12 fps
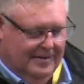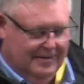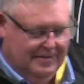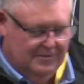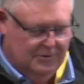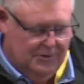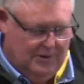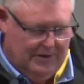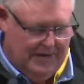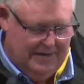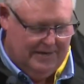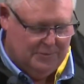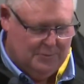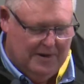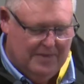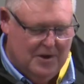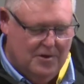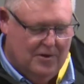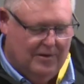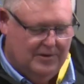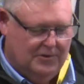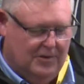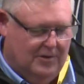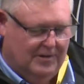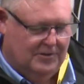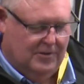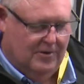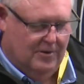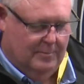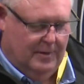Johnny Ennis, one of the nice guys of the hobby.